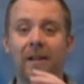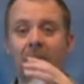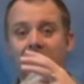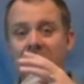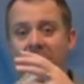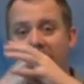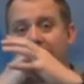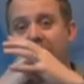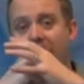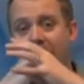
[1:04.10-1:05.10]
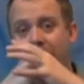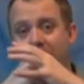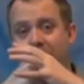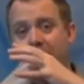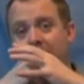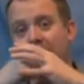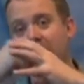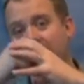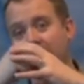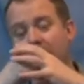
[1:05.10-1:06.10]
then when you stop the input,
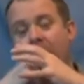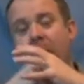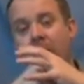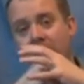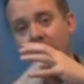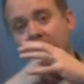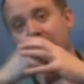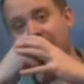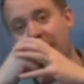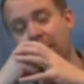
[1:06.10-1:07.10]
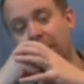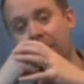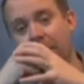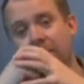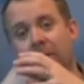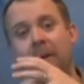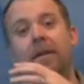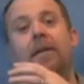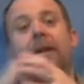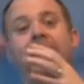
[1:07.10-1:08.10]
the ball will slam up into it,
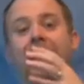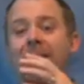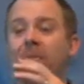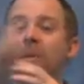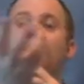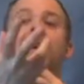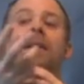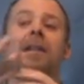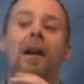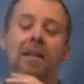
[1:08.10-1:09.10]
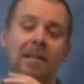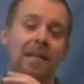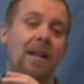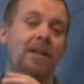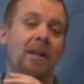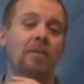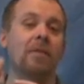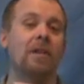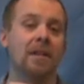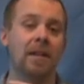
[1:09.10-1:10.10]
and that's what kind of causes that
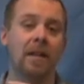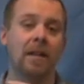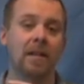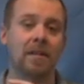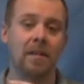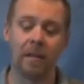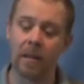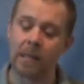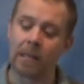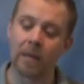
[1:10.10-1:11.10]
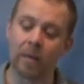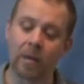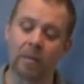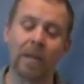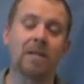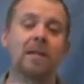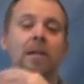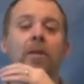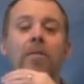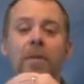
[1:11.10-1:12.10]
general unsteadiness. When you place
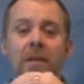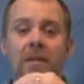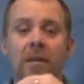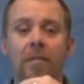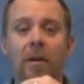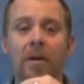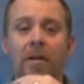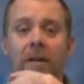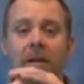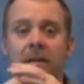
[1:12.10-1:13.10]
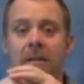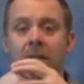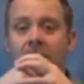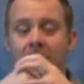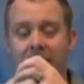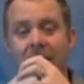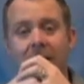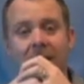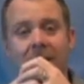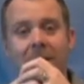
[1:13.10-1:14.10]
the O-rings on the ball links, it
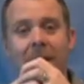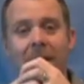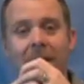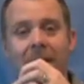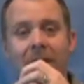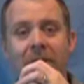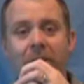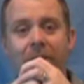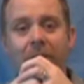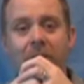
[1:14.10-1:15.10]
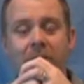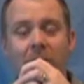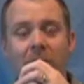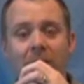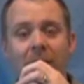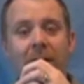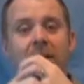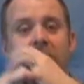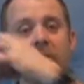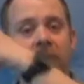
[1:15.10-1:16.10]
tightens up that connection. So when the
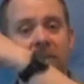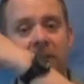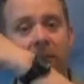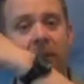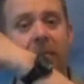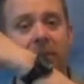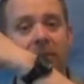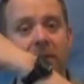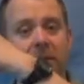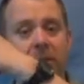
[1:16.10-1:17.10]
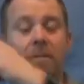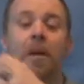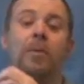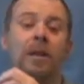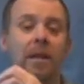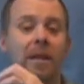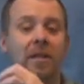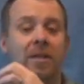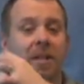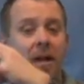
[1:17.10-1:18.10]
linkage moves, the ball moves. And when the
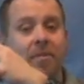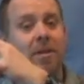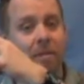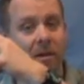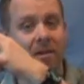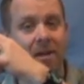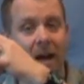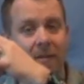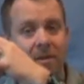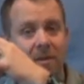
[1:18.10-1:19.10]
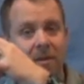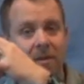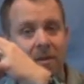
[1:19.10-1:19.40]
linkage stops, the ball stops.